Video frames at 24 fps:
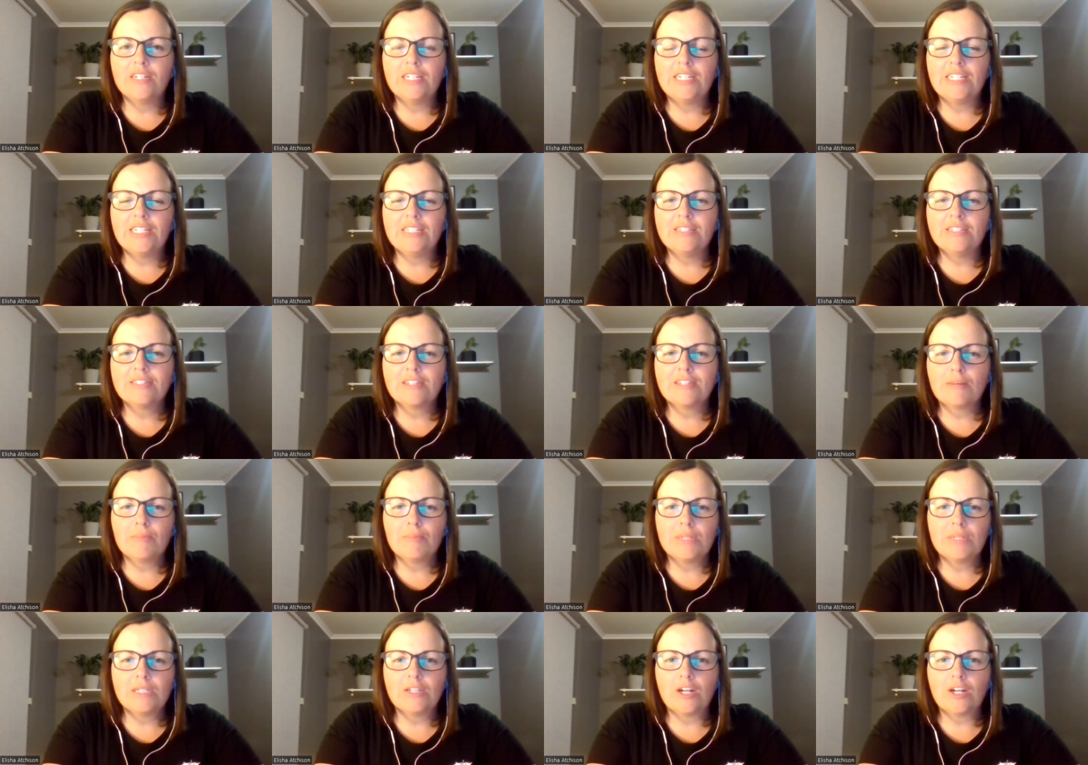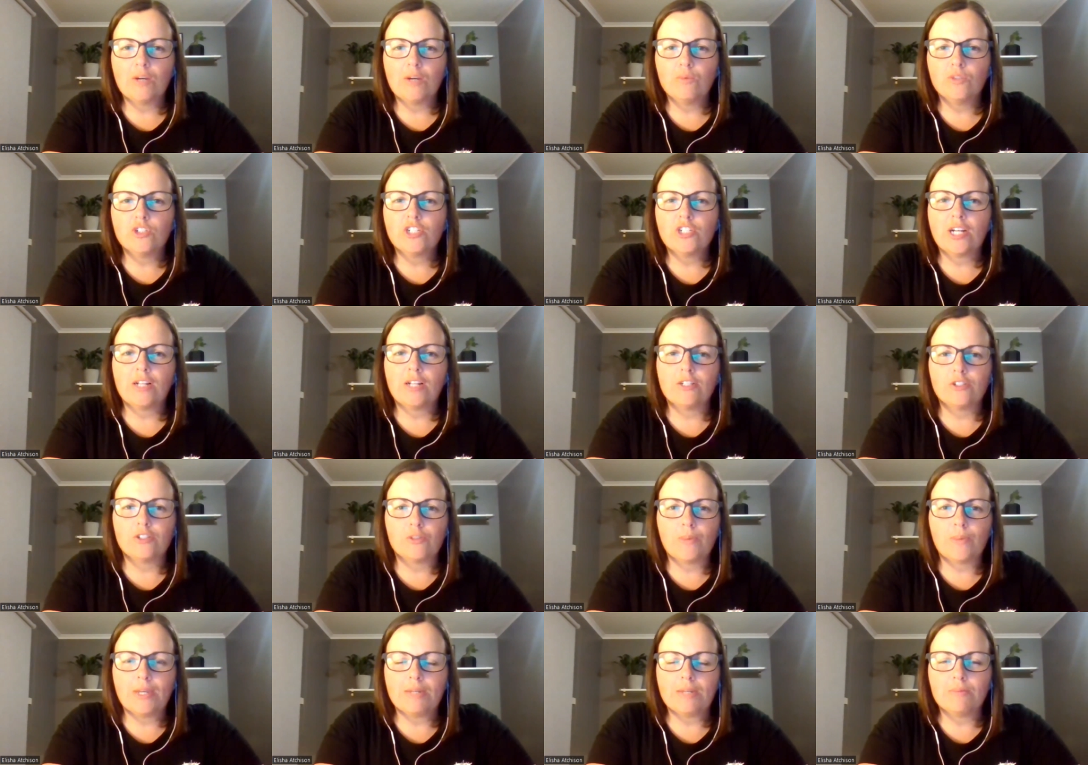it is something that I would
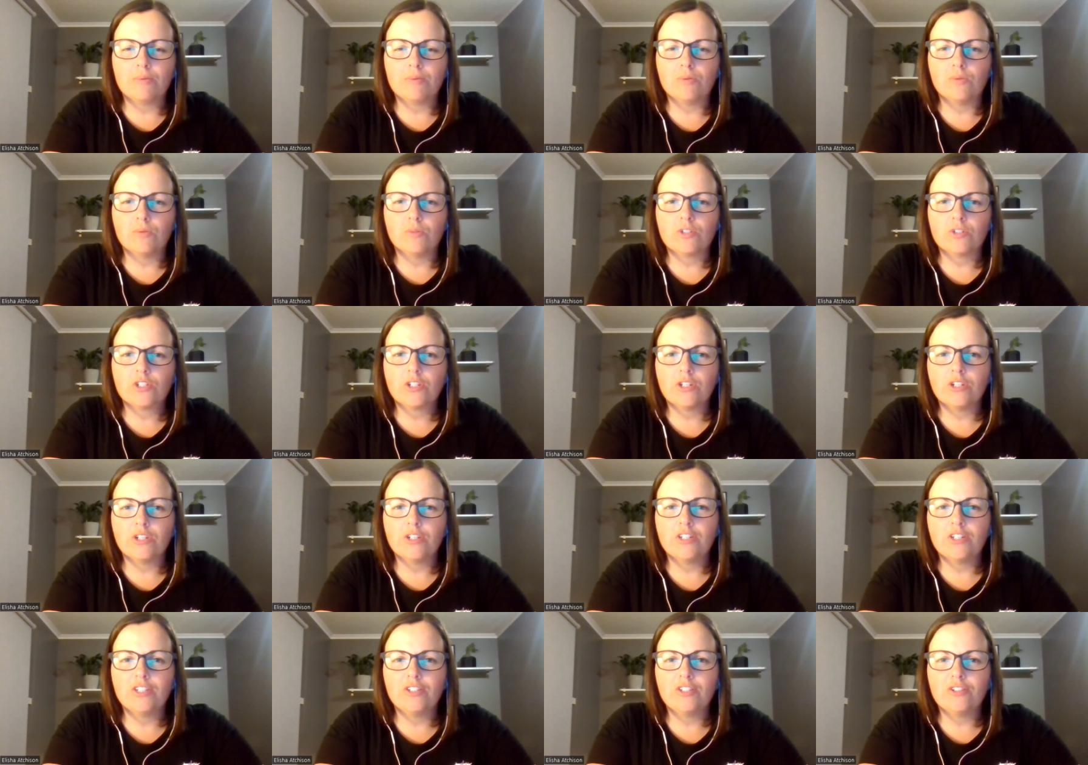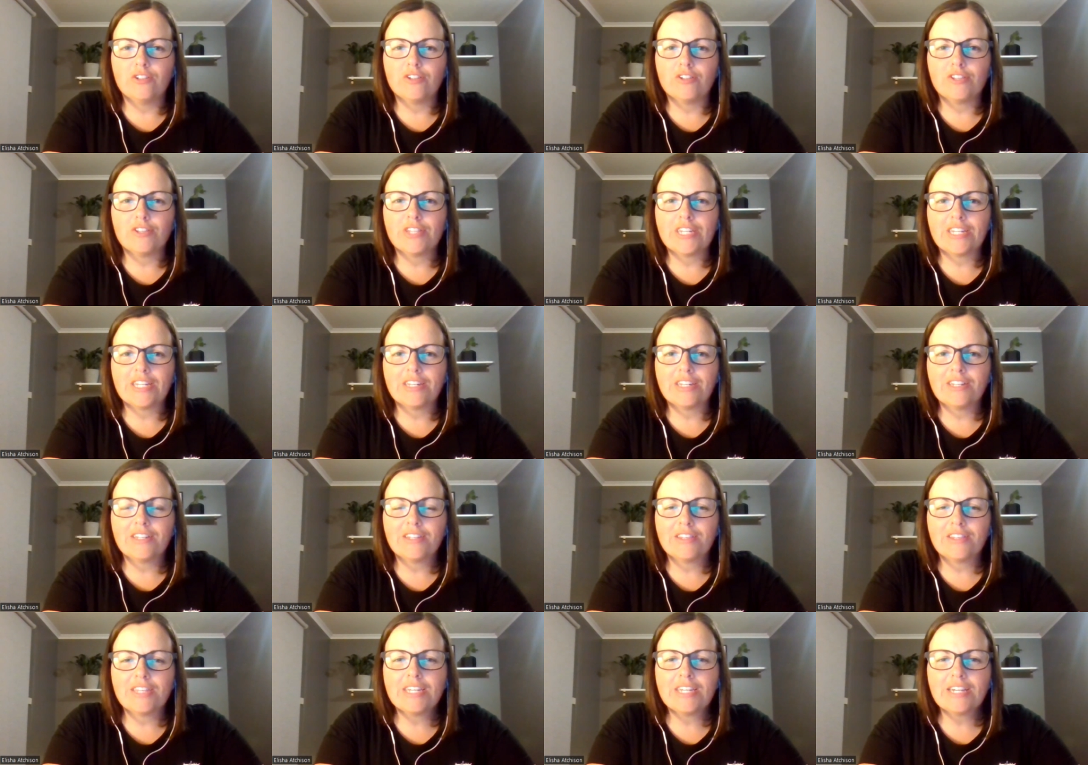challenge people to you know think
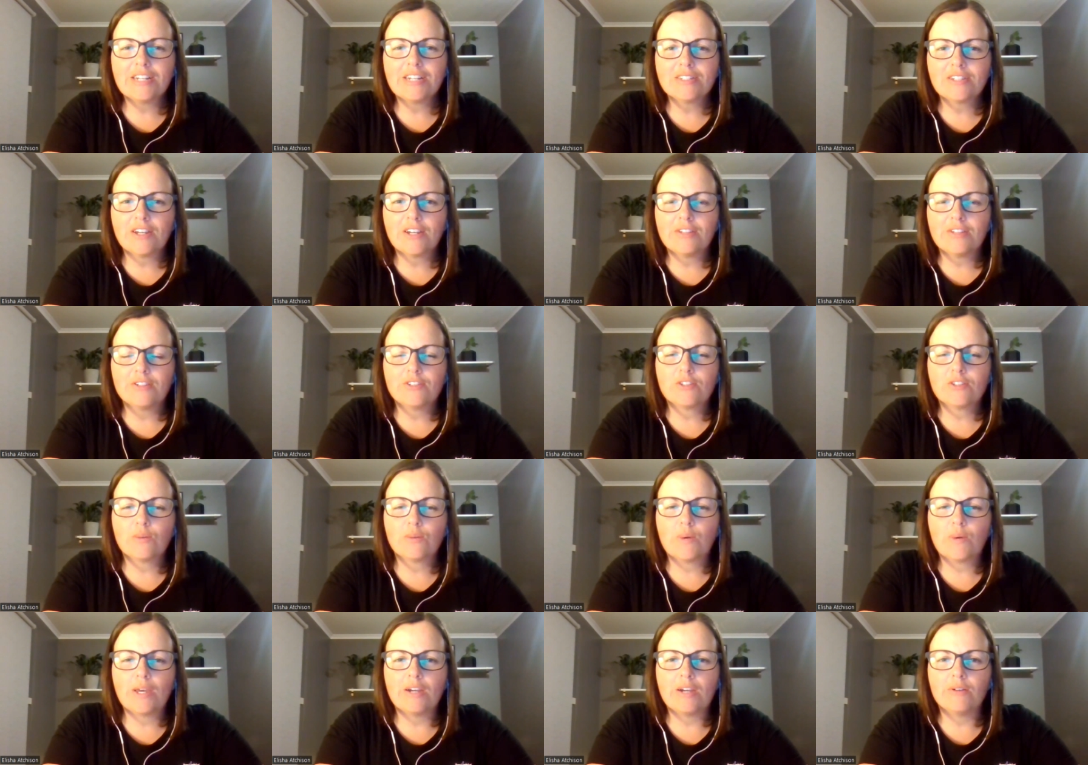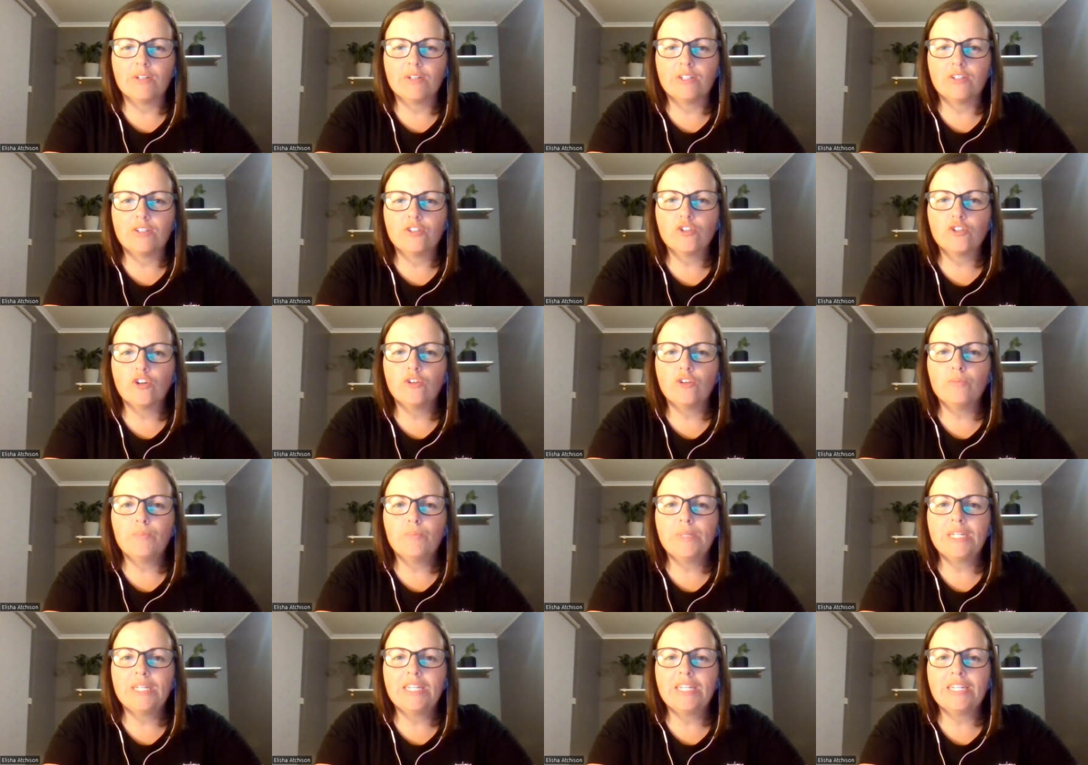think outside the square and
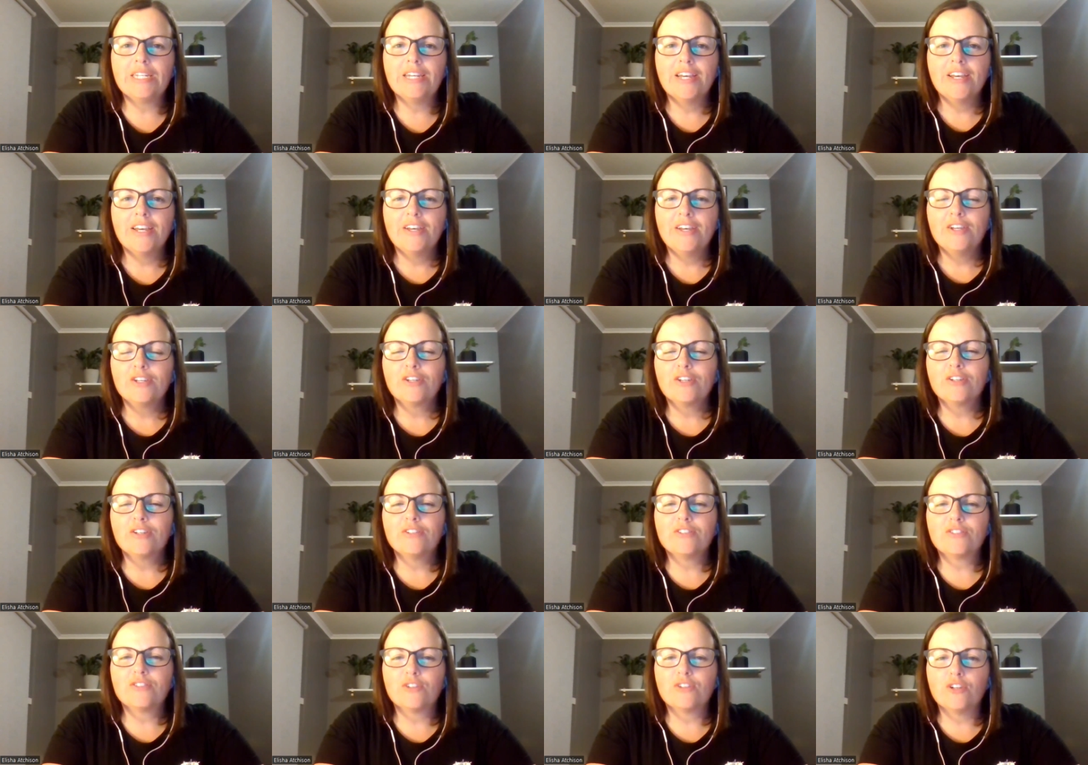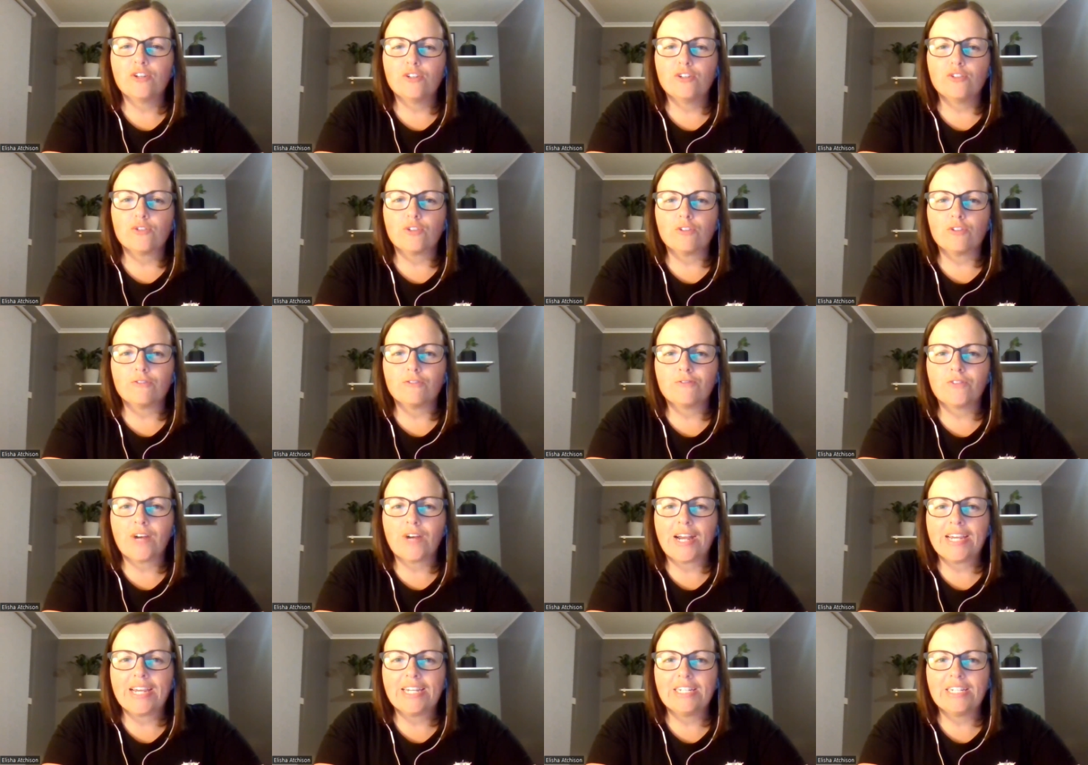don't be concerned or
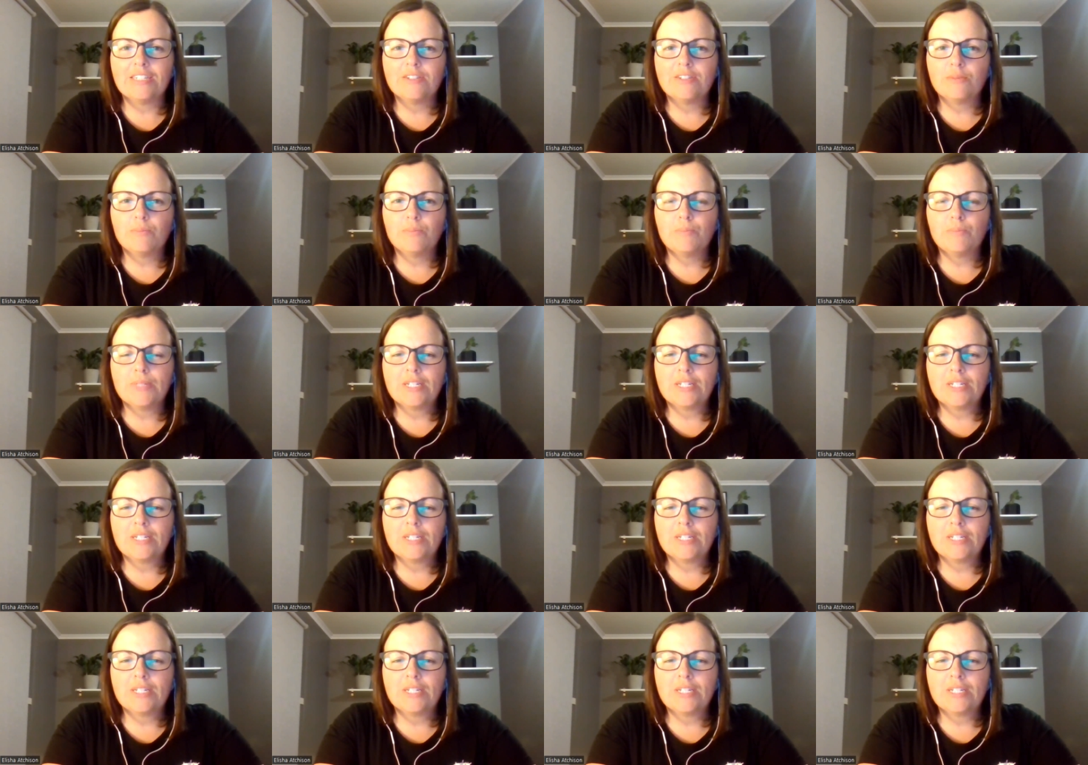afraid